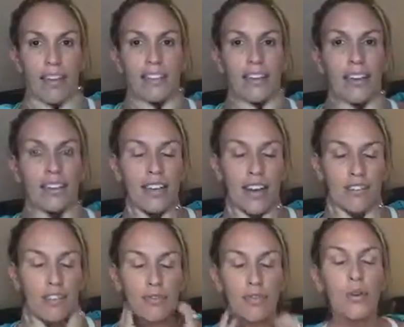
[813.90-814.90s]
it's
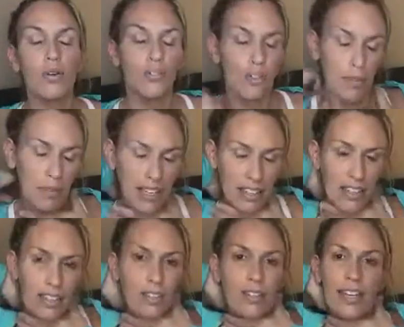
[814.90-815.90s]
uncomfortable for me
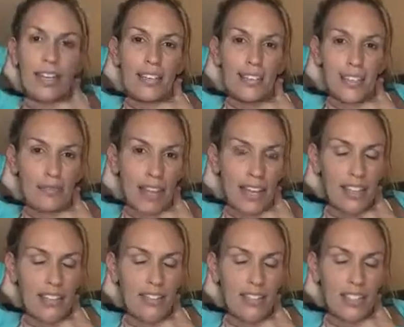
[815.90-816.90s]
to do this because my
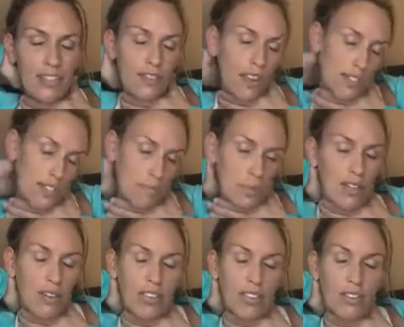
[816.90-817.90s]
hand starts to fall asleep, but
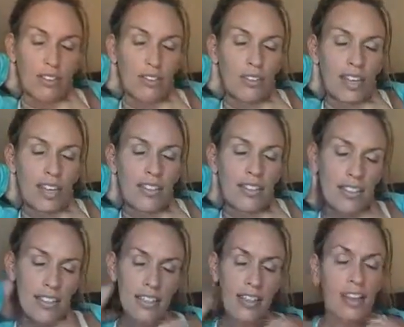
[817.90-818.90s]
you can either do
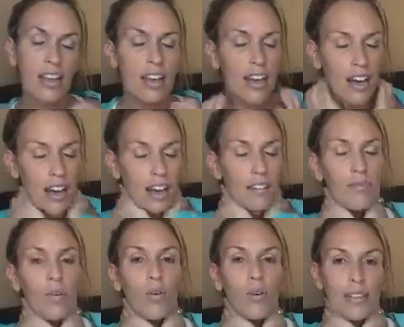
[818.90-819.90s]
this
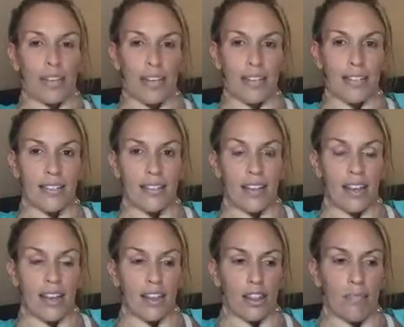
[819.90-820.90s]
or this.
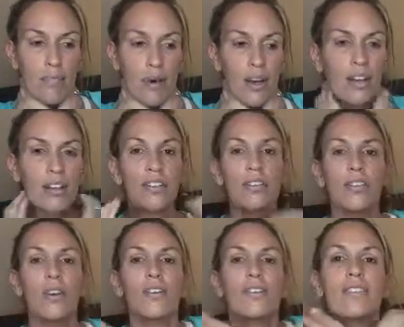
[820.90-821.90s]
The book
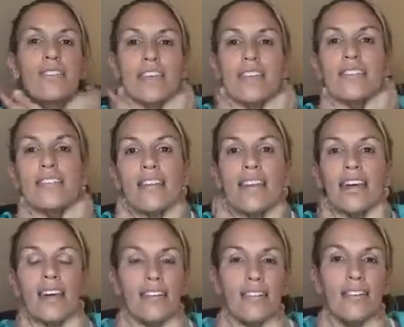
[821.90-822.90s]
shows this,
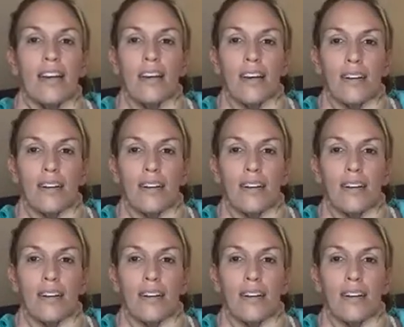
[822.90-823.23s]
and